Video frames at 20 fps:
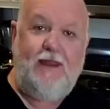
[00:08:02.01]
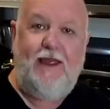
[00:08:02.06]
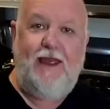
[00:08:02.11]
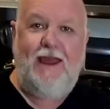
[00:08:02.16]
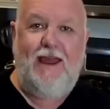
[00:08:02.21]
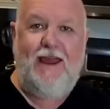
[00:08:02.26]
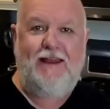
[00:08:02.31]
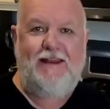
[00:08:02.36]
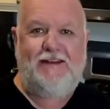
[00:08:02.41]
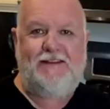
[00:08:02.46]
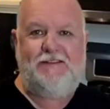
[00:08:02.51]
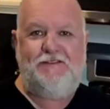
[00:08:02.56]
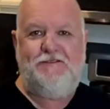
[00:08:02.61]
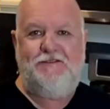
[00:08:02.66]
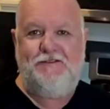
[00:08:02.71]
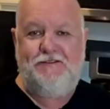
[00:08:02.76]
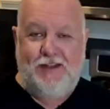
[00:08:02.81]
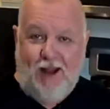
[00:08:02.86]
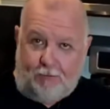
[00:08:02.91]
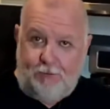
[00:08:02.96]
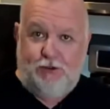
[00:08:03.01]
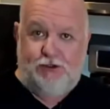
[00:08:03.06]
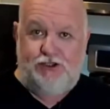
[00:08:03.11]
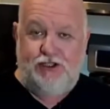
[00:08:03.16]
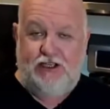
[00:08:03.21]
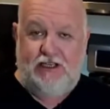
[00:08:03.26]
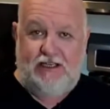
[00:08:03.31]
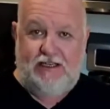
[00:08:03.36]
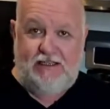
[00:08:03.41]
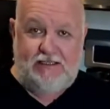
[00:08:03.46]
And it's double
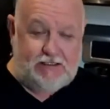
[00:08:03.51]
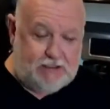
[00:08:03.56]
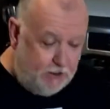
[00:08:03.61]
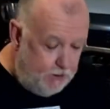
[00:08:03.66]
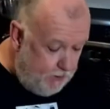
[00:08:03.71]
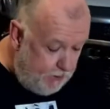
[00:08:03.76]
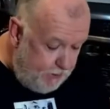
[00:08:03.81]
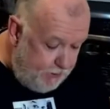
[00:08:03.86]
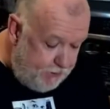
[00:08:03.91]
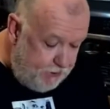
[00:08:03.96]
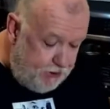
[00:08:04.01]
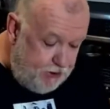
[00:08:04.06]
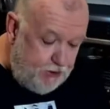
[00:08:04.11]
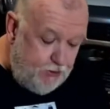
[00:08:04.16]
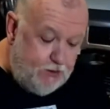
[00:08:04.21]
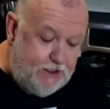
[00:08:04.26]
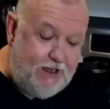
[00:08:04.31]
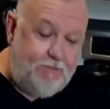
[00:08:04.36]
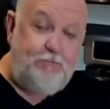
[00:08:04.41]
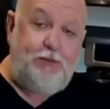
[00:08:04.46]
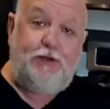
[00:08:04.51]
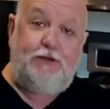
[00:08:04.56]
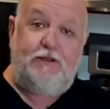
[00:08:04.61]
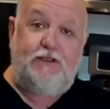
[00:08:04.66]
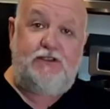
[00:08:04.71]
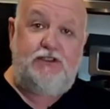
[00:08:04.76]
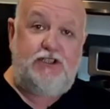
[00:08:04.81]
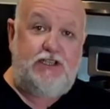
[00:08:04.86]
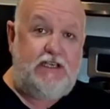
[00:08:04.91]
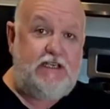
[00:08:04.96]
cheese. You can put
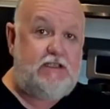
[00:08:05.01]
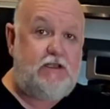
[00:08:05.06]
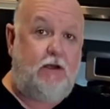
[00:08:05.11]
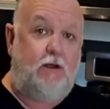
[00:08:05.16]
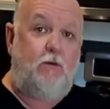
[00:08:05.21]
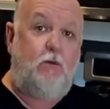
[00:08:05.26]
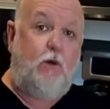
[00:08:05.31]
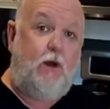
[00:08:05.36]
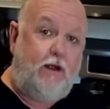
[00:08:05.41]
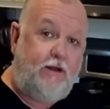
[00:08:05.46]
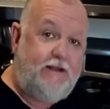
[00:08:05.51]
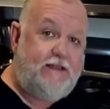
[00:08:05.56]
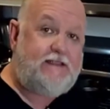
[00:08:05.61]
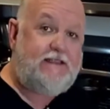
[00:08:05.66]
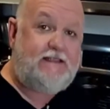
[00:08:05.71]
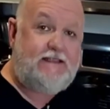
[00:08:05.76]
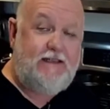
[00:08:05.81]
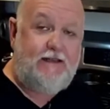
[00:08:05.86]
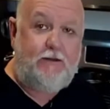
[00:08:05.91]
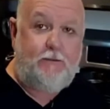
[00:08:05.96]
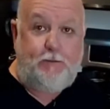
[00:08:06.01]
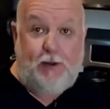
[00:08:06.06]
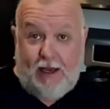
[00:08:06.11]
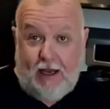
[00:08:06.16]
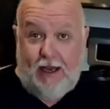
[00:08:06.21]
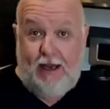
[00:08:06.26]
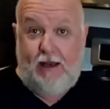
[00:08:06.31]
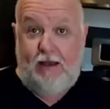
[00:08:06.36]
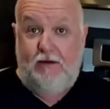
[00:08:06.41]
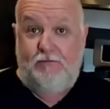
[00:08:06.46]
the cheese on while this is in the
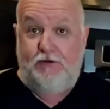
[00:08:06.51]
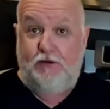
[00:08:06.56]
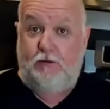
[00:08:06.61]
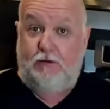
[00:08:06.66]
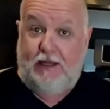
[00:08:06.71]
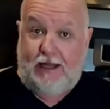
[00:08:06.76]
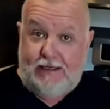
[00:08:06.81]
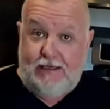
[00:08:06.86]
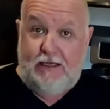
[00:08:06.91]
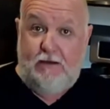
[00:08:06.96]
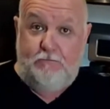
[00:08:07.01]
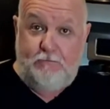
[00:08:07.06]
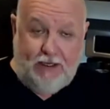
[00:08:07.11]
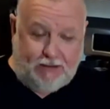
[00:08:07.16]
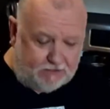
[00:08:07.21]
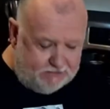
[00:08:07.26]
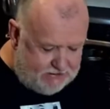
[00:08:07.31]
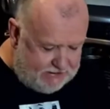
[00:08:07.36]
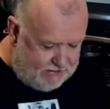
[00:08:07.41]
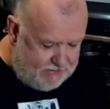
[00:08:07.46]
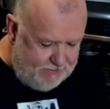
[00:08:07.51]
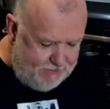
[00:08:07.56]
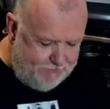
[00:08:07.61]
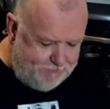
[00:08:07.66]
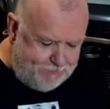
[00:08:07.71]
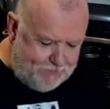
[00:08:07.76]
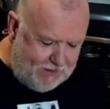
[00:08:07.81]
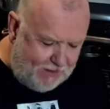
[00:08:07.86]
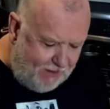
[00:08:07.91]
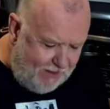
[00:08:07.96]
pan if you like it melted.
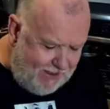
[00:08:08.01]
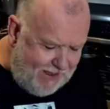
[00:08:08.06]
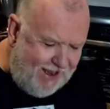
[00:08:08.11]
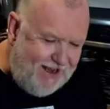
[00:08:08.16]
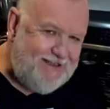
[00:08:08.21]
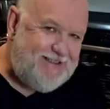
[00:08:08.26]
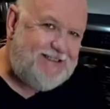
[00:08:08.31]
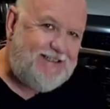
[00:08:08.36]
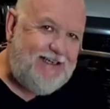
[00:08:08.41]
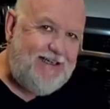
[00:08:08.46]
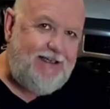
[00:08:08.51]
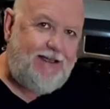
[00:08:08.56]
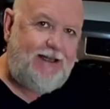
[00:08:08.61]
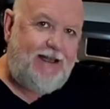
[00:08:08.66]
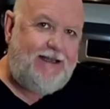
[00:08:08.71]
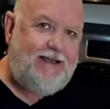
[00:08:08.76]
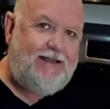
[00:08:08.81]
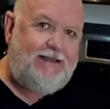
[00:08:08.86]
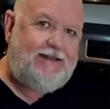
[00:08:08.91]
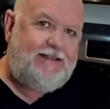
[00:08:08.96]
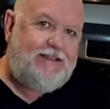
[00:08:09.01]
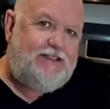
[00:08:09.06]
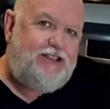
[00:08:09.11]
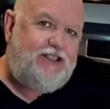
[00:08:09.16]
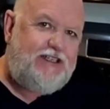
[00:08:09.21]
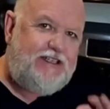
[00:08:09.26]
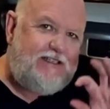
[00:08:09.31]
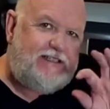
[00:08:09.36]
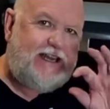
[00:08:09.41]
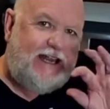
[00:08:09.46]
I actually like the
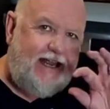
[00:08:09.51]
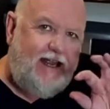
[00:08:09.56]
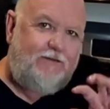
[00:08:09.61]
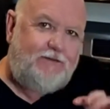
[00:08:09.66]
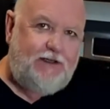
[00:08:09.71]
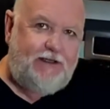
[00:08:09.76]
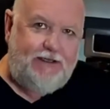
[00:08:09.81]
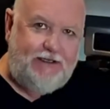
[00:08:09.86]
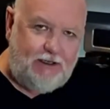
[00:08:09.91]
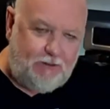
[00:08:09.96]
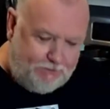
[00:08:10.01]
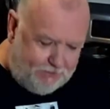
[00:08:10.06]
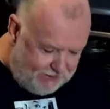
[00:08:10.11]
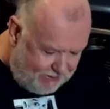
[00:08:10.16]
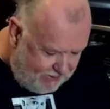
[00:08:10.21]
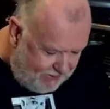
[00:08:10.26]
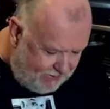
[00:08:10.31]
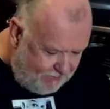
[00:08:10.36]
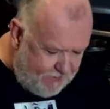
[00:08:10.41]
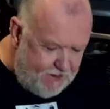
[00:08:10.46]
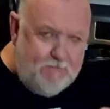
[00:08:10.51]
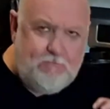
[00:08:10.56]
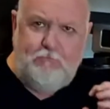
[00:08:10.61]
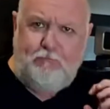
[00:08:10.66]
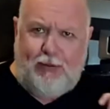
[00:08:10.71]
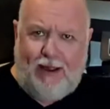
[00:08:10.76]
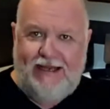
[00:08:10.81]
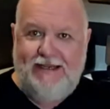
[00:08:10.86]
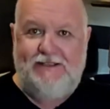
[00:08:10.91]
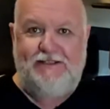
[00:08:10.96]
cheese to have a little bit of
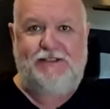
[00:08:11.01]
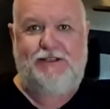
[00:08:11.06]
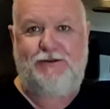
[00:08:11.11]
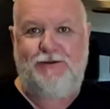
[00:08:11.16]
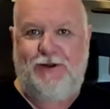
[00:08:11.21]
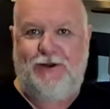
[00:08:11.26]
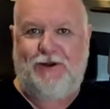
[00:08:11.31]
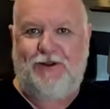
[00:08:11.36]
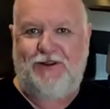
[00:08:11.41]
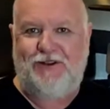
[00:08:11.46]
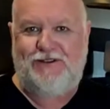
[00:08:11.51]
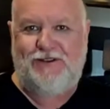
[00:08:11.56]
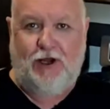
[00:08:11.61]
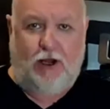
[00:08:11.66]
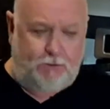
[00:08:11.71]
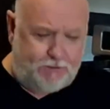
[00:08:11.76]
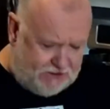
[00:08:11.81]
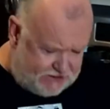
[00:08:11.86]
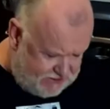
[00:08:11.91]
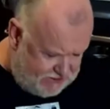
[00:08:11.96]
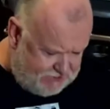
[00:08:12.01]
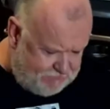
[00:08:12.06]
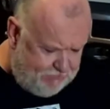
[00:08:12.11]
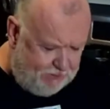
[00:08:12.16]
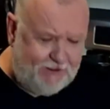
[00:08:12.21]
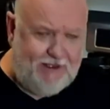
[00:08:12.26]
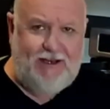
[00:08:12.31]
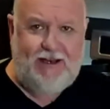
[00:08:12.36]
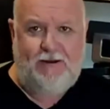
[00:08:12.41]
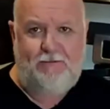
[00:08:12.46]
bite to it on the top because there's
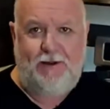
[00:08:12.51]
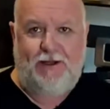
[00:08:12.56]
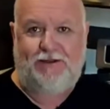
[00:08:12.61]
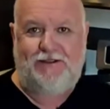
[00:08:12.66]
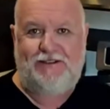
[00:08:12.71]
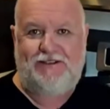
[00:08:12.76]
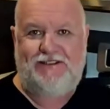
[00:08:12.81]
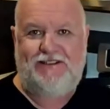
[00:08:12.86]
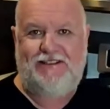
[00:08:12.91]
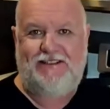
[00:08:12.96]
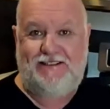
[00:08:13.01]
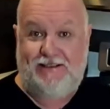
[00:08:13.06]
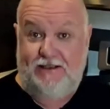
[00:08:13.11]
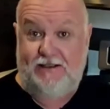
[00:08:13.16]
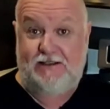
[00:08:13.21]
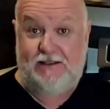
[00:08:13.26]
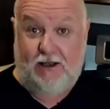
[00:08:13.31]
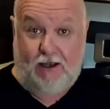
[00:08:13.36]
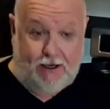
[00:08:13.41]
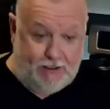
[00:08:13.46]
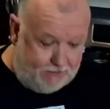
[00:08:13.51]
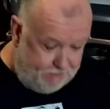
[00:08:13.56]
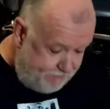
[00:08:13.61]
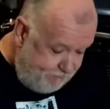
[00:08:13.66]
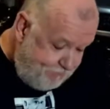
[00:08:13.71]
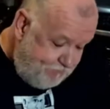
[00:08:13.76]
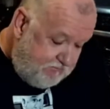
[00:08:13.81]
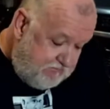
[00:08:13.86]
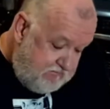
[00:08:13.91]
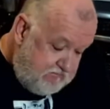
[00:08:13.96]
plenty of melted cheese inside.
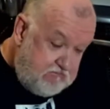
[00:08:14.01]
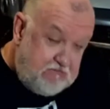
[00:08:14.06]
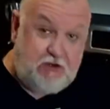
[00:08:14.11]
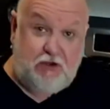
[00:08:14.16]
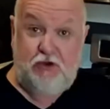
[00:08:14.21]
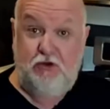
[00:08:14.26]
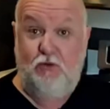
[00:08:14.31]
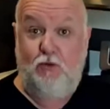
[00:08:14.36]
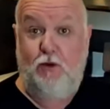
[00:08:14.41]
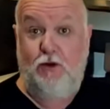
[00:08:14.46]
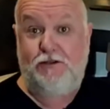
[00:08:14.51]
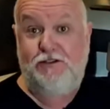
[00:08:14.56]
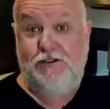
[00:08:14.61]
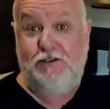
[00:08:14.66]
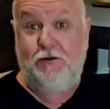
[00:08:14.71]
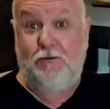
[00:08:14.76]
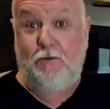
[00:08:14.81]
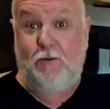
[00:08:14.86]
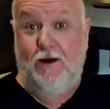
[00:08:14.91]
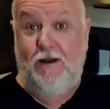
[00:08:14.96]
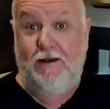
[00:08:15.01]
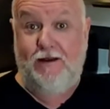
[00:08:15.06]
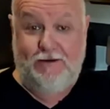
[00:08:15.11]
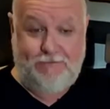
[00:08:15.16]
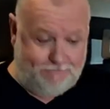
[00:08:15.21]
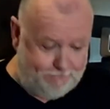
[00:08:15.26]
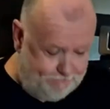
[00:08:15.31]
Do what you want.